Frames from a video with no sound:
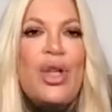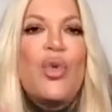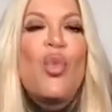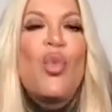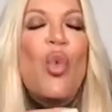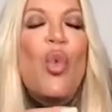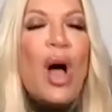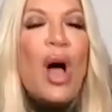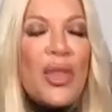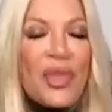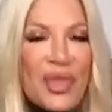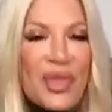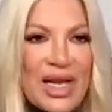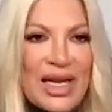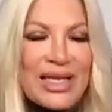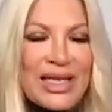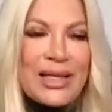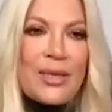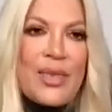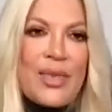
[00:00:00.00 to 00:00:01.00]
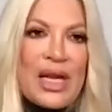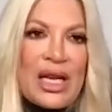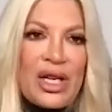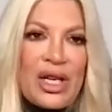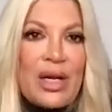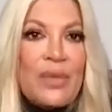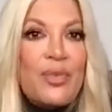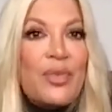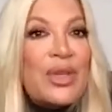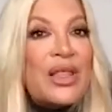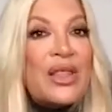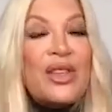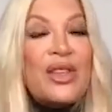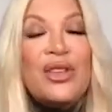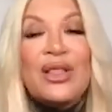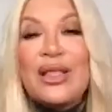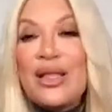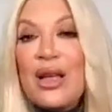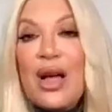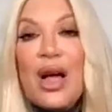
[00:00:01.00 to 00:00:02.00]
You want things to be good, but
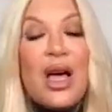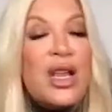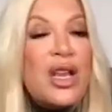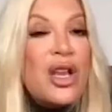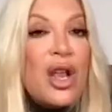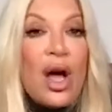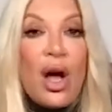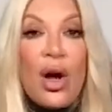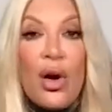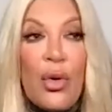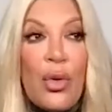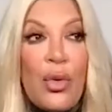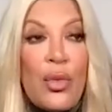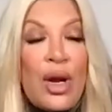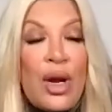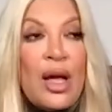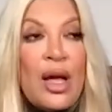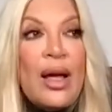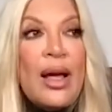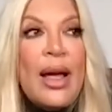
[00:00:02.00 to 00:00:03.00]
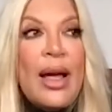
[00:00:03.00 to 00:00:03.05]
there's the unknown.